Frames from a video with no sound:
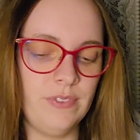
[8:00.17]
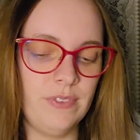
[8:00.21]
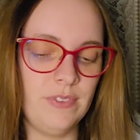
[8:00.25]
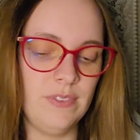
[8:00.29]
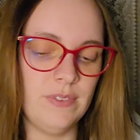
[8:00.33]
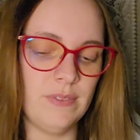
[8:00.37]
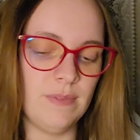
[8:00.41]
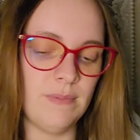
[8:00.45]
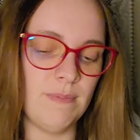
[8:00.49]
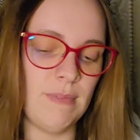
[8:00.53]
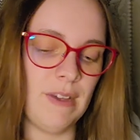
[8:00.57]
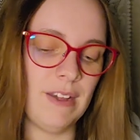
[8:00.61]

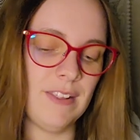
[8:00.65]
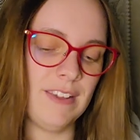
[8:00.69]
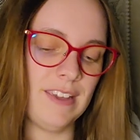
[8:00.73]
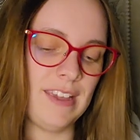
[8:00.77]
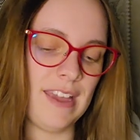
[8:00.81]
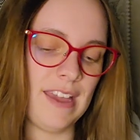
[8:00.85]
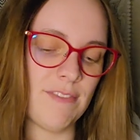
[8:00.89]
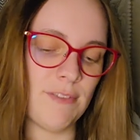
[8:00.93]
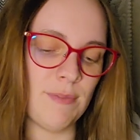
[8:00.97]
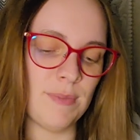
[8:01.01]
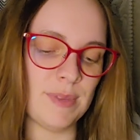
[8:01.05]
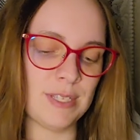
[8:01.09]
Meli
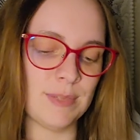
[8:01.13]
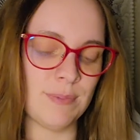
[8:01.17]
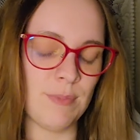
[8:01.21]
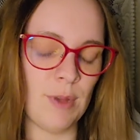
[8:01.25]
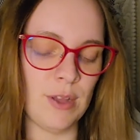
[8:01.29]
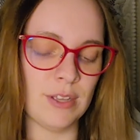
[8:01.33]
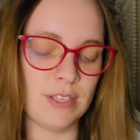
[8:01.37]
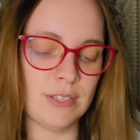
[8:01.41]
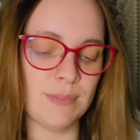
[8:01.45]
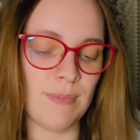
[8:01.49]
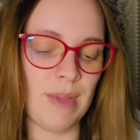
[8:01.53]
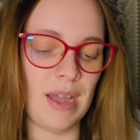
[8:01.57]
gave him a
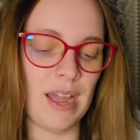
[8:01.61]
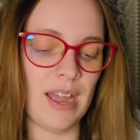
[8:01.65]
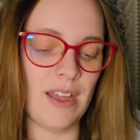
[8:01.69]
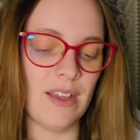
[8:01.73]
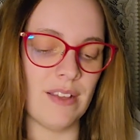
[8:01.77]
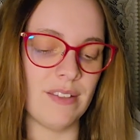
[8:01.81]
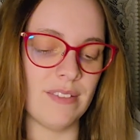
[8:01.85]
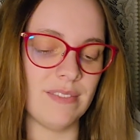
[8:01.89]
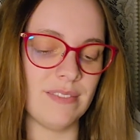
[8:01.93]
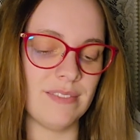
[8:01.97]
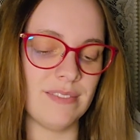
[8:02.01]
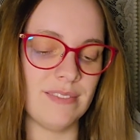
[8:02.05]
small
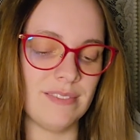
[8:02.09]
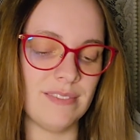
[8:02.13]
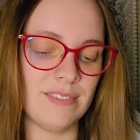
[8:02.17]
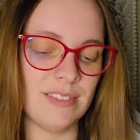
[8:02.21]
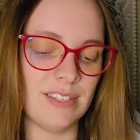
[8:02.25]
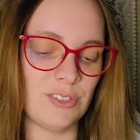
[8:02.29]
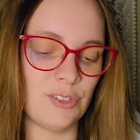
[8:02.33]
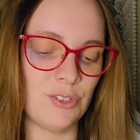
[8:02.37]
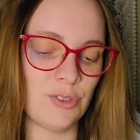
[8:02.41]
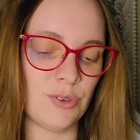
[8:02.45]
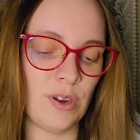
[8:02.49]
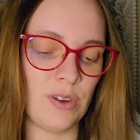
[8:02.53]
smile
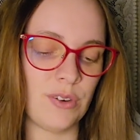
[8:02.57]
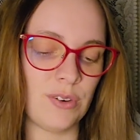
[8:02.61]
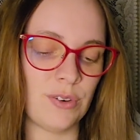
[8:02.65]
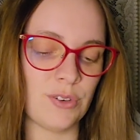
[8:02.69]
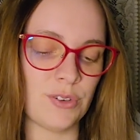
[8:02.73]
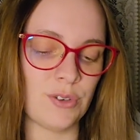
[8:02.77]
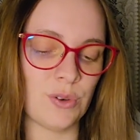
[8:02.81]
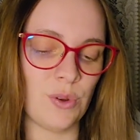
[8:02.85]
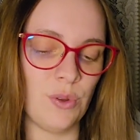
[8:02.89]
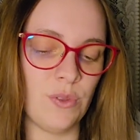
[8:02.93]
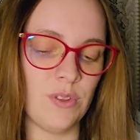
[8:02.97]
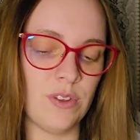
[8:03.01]
and shrugged her
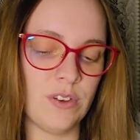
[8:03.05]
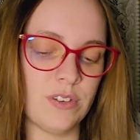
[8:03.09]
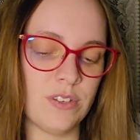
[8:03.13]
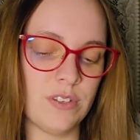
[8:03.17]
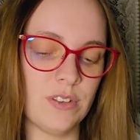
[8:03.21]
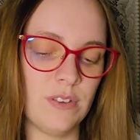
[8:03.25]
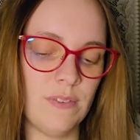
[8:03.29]
shoulders.